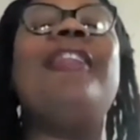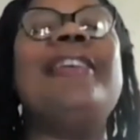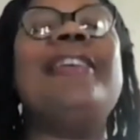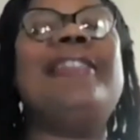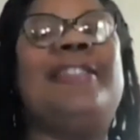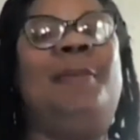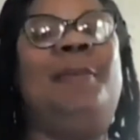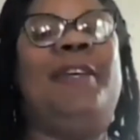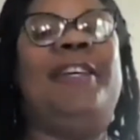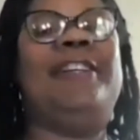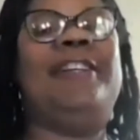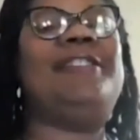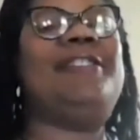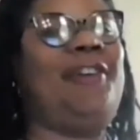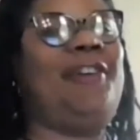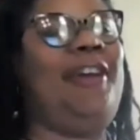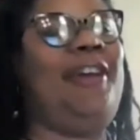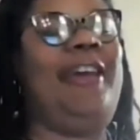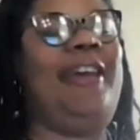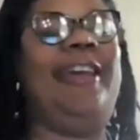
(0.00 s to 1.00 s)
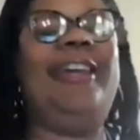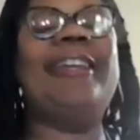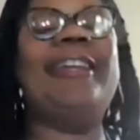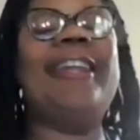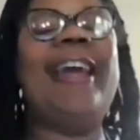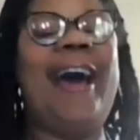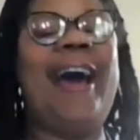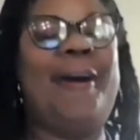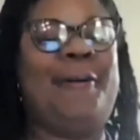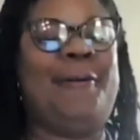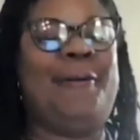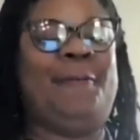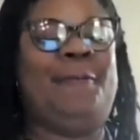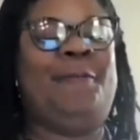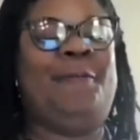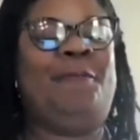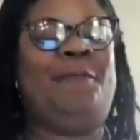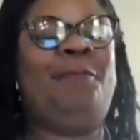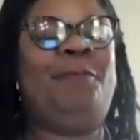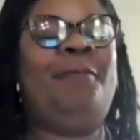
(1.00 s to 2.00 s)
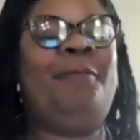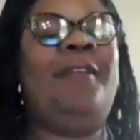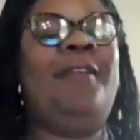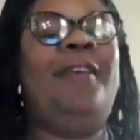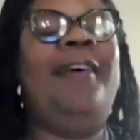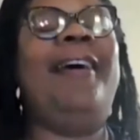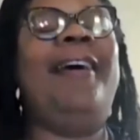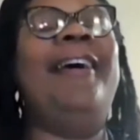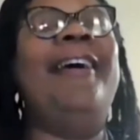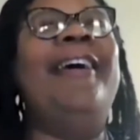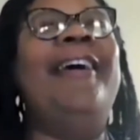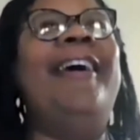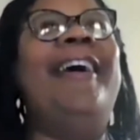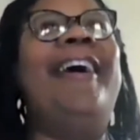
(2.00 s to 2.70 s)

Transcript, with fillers: lesbians are hanging out.